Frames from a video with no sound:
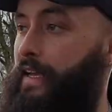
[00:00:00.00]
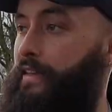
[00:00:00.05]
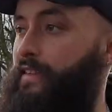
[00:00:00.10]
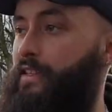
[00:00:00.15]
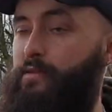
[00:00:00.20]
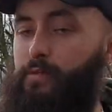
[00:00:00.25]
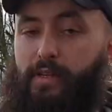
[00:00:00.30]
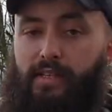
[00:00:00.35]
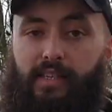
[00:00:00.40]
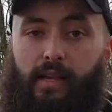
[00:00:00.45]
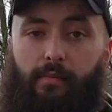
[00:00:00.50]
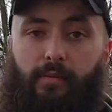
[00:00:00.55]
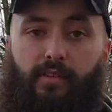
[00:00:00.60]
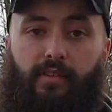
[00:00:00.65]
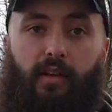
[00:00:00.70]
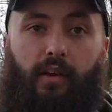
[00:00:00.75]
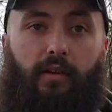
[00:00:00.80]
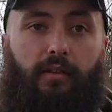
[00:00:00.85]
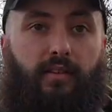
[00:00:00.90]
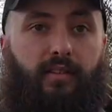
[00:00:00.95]
In this week's
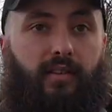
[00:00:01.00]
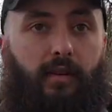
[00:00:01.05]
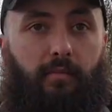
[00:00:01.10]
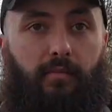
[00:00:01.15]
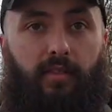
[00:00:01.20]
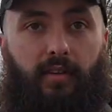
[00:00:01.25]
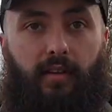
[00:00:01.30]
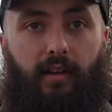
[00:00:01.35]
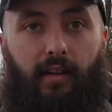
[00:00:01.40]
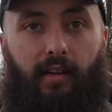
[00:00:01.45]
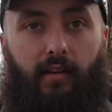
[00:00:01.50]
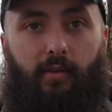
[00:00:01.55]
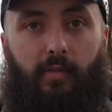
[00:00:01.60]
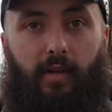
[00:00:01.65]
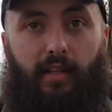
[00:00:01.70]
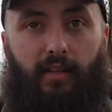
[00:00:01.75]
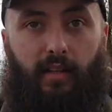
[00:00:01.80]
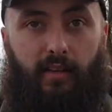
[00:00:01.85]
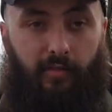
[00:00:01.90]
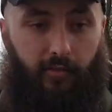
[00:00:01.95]
episode, something a little
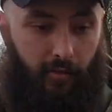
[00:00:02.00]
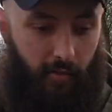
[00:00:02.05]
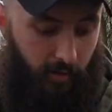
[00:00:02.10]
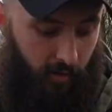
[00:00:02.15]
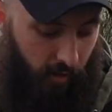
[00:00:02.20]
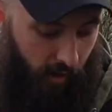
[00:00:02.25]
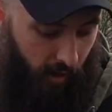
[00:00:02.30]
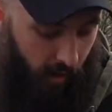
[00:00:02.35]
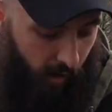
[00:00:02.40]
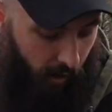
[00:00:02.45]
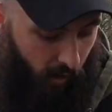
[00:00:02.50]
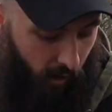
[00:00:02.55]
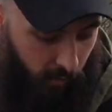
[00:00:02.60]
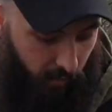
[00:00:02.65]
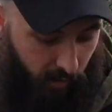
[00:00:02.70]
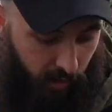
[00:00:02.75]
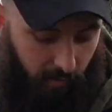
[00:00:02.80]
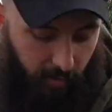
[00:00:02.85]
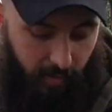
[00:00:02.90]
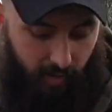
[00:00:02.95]
bit different. I'm
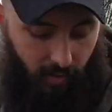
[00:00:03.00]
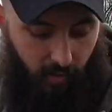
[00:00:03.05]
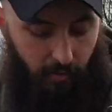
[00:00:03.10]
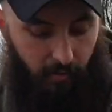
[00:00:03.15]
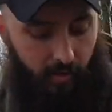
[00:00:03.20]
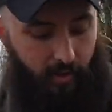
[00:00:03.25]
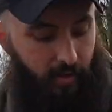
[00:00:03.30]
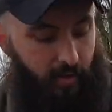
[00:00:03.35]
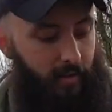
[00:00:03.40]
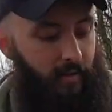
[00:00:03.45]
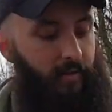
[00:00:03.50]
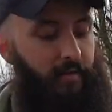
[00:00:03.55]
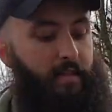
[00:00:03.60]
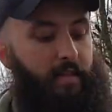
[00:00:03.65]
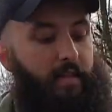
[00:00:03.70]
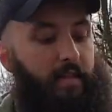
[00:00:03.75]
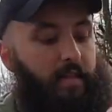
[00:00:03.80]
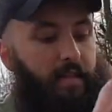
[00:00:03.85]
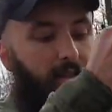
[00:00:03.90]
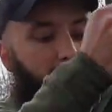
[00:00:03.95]
going to be doing
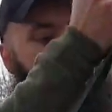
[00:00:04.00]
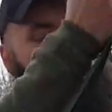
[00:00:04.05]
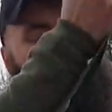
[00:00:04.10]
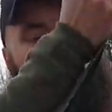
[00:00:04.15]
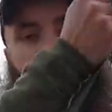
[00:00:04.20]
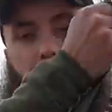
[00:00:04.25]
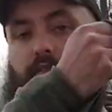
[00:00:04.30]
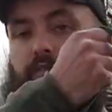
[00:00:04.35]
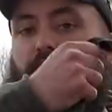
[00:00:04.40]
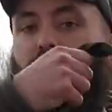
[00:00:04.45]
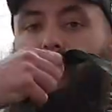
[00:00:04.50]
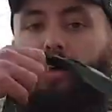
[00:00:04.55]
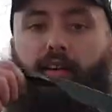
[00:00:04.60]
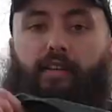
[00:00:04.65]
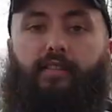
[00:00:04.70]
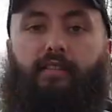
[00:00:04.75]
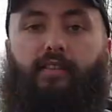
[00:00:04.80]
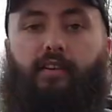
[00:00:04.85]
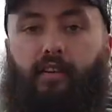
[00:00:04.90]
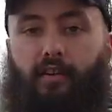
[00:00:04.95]
the
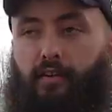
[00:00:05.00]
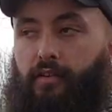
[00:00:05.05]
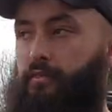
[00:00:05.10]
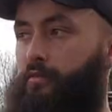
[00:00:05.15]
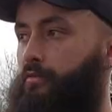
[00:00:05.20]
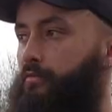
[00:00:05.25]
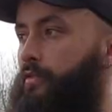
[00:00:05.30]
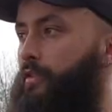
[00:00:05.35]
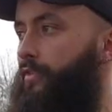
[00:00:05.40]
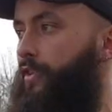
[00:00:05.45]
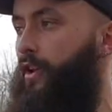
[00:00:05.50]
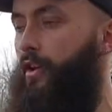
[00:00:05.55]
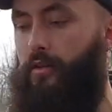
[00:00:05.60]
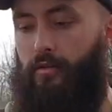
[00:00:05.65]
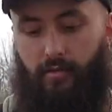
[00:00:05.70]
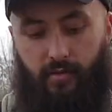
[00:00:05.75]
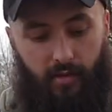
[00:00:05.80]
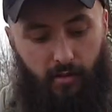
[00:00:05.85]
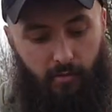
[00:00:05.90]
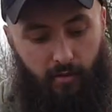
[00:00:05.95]
first
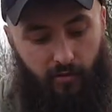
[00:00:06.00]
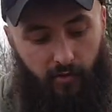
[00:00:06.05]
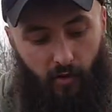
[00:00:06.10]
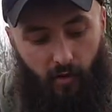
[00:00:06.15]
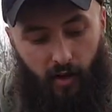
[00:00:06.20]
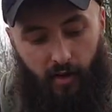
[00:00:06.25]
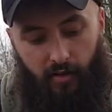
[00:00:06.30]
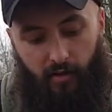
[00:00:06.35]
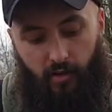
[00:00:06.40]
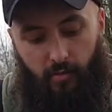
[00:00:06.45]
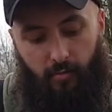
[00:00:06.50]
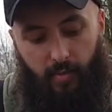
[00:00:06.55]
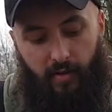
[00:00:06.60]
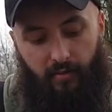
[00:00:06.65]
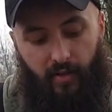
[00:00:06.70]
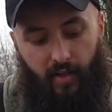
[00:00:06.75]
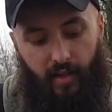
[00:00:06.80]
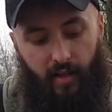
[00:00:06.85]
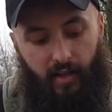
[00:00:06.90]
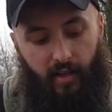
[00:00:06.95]
review. So we've got a new
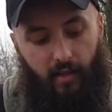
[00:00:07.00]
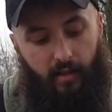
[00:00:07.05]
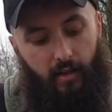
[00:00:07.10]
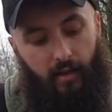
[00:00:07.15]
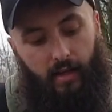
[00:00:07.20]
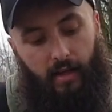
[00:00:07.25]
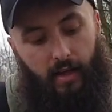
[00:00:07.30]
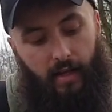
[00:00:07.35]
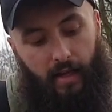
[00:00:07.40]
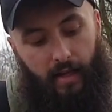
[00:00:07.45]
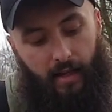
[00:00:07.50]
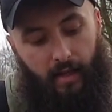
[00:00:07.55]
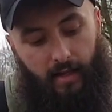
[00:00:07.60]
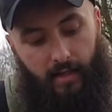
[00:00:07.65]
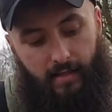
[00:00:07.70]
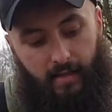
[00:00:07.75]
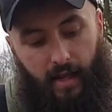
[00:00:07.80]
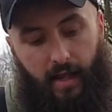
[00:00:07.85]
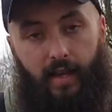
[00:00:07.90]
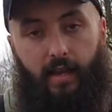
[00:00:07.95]
bivy here. It
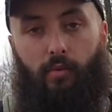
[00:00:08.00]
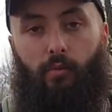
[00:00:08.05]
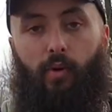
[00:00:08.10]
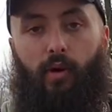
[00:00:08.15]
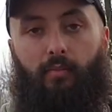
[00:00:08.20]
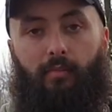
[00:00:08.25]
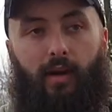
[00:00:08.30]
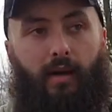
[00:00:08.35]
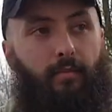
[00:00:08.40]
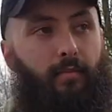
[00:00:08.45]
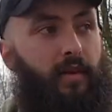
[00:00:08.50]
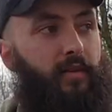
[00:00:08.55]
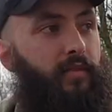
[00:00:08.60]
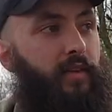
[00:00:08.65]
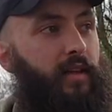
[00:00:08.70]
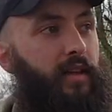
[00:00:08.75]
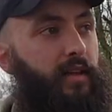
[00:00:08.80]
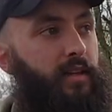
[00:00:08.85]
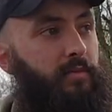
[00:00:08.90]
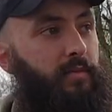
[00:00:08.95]
is a one-man
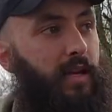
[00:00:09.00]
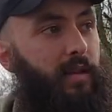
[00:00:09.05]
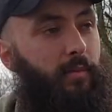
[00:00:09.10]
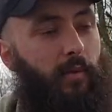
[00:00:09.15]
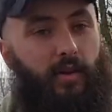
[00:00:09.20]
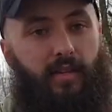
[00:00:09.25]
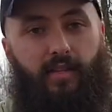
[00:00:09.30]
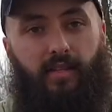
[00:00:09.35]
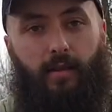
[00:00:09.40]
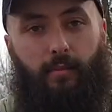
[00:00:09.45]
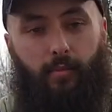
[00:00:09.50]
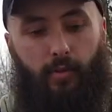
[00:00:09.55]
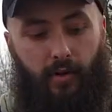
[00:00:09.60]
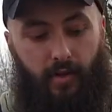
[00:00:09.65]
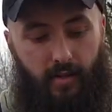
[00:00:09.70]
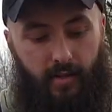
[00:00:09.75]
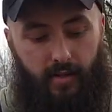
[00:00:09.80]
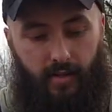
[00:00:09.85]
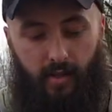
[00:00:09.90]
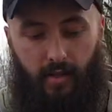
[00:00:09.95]
bivy. It's made by
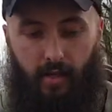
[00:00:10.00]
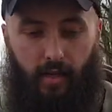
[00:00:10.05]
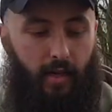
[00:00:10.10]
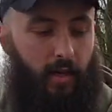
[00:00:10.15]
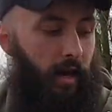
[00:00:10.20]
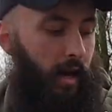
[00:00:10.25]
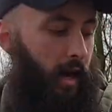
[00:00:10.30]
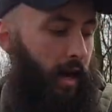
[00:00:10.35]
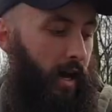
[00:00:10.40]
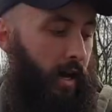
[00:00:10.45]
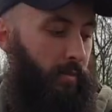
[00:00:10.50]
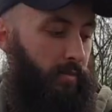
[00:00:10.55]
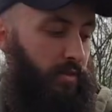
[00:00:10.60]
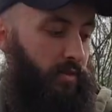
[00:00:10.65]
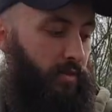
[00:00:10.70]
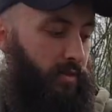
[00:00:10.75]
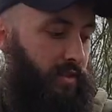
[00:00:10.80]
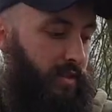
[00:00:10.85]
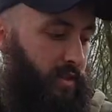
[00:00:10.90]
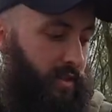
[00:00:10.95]
Cyprinus. Um, so
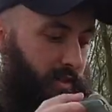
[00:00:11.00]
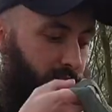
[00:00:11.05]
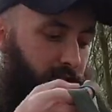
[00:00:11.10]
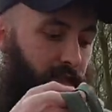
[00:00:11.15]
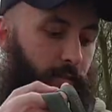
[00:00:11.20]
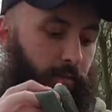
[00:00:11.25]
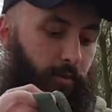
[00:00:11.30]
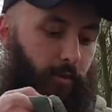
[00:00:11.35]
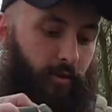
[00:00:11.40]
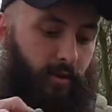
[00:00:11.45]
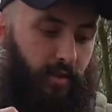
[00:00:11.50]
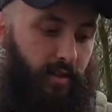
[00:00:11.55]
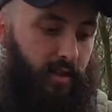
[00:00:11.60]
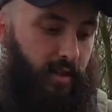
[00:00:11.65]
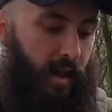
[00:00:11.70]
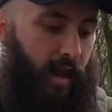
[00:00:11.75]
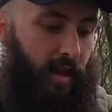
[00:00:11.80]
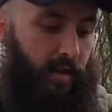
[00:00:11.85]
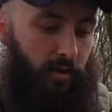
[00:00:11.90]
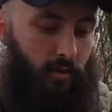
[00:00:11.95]
it's the Cyprinus
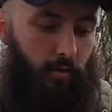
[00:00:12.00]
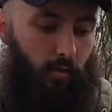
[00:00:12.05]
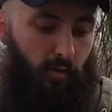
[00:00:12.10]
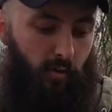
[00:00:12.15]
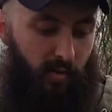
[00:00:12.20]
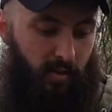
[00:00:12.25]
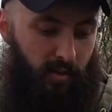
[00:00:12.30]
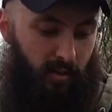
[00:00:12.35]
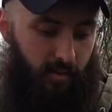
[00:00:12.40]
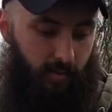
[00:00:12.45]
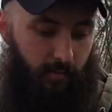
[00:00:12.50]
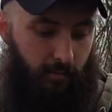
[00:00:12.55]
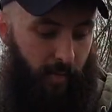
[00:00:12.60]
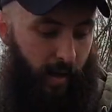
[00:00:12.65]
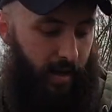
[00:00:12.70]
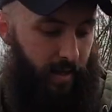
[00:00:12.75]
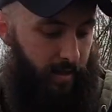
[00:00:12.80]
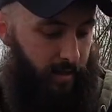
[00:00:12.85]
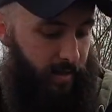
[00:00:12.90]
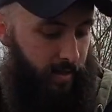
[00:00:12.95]
headquarters
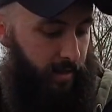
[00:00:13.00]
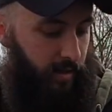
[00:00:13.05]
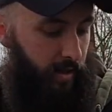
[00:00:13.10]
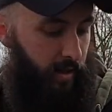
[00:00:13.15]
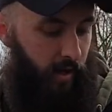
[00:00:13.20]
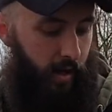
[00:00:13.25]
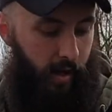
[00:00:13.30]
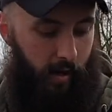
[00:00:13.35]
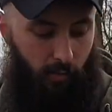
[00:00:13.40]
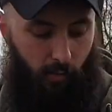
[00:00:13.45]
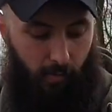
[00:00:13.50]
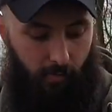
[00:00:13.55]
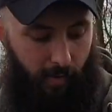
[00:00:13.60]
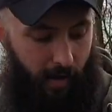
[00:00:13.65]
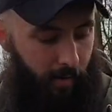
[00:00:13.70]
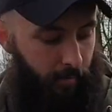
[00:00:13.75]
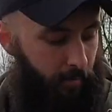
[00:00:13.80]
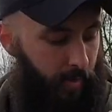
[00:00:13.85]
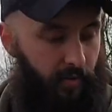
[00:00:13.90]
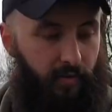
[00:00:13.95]
base uh,
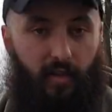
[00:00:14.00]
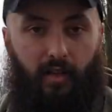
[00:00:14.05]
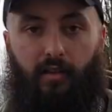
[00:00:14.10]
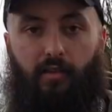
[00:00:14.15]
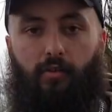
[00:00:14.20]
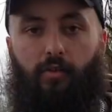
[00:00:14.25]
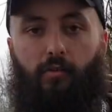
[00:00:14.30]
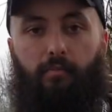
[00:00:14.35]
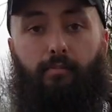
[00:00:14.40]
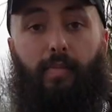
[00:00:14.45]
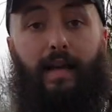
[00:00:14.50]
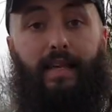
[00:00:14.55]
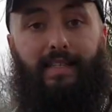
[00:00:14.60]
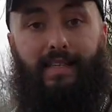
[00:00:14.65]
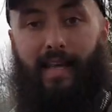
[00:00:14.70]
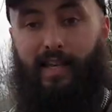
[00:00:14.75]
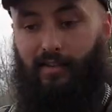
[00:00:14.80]
one-man bivy, or base